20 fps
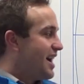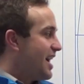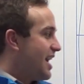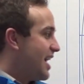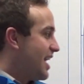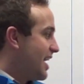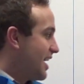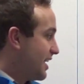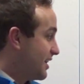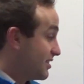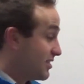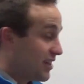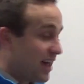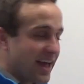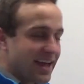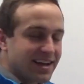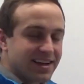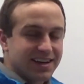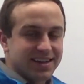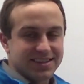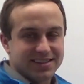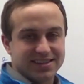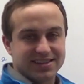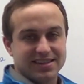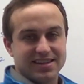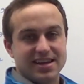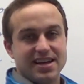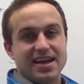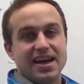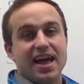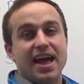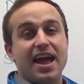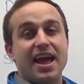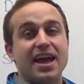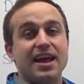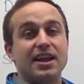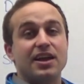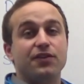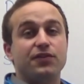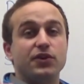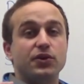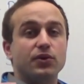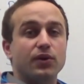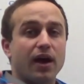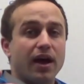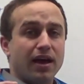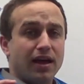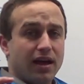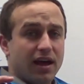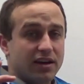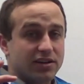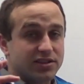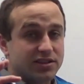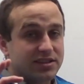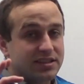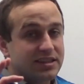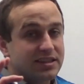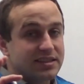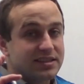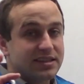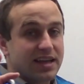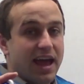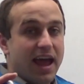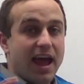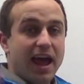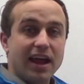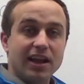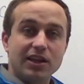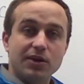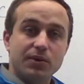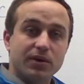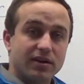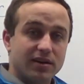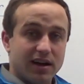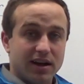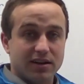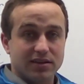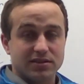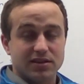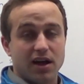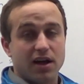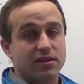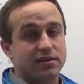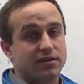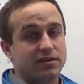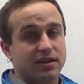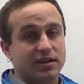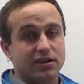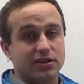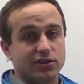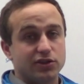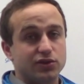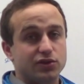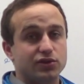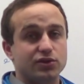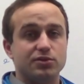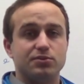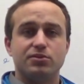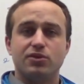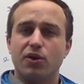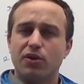Like us. And if you are seeing this anywhere else other than our YouTube,